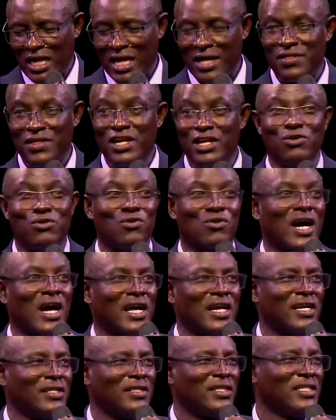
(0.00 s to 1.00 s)
and then
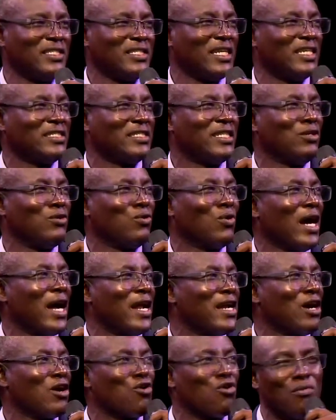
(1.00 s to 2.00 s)
Luganda. These days, the
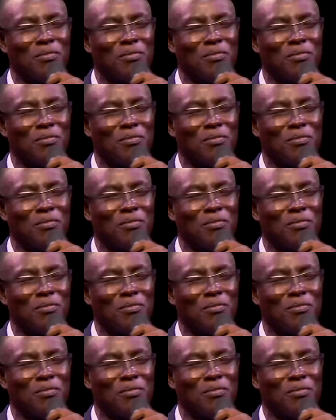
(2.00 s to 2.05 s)
Luganda